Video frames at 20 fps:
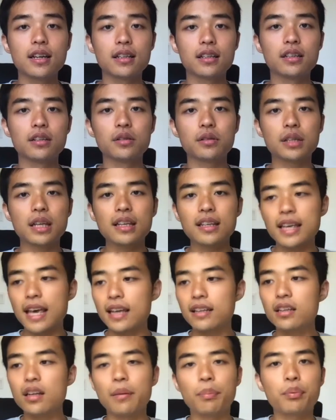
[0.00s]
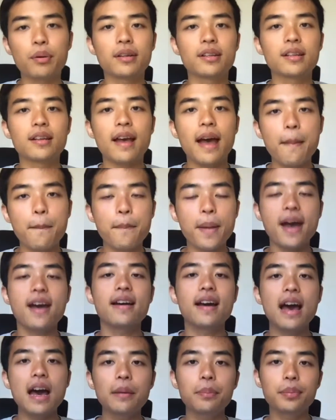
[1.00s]
they cannot break the bad
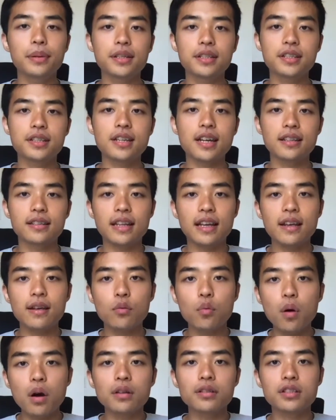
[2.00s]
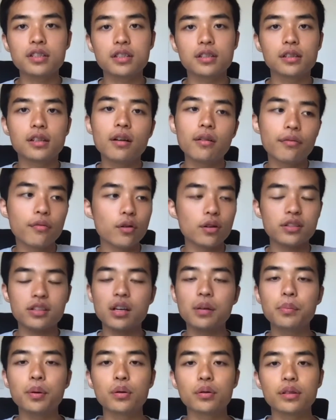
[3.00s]
habits that they want. For
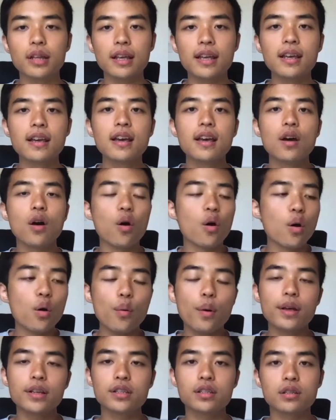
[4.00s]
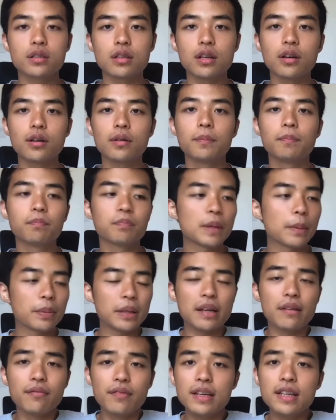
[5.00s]
example, they always
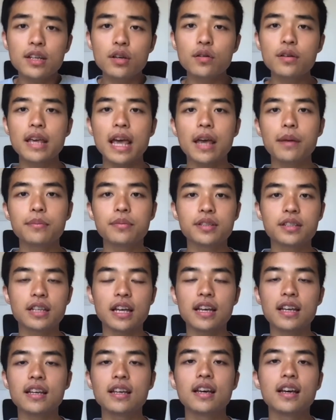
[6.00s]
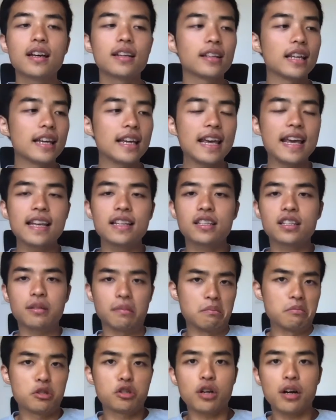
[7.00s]
play video games, they eat
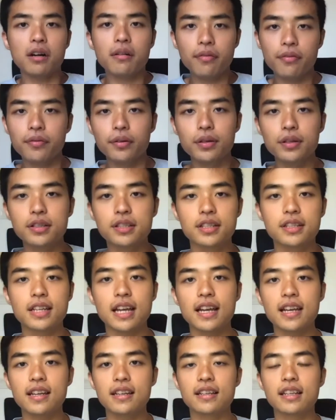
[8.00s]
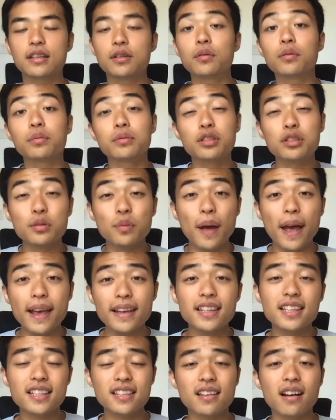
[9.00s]
junk foods, they don't do
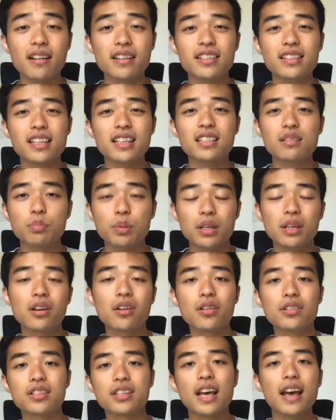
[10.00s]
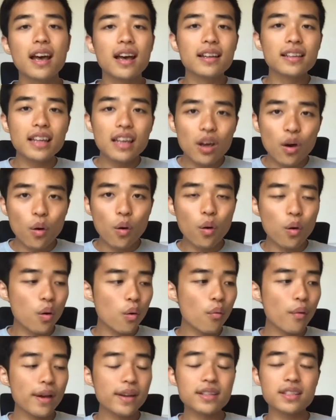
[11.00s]
exercise. It's because they
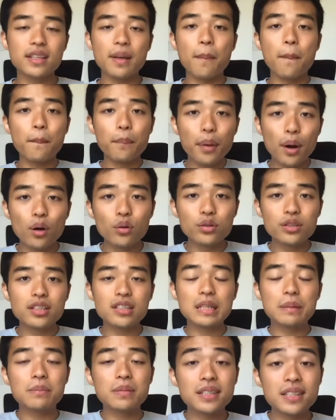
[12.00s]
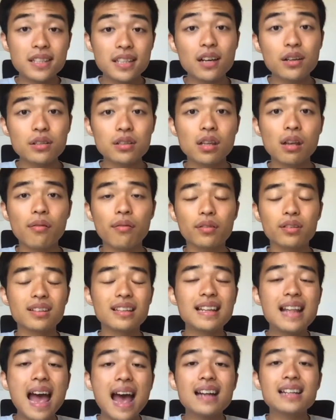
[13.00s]
always impose themselves for the
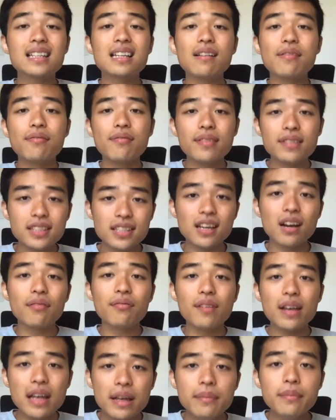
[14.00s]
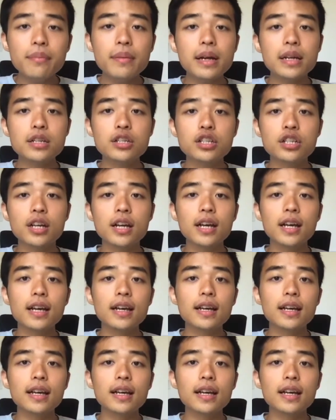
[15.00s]
negative self-image,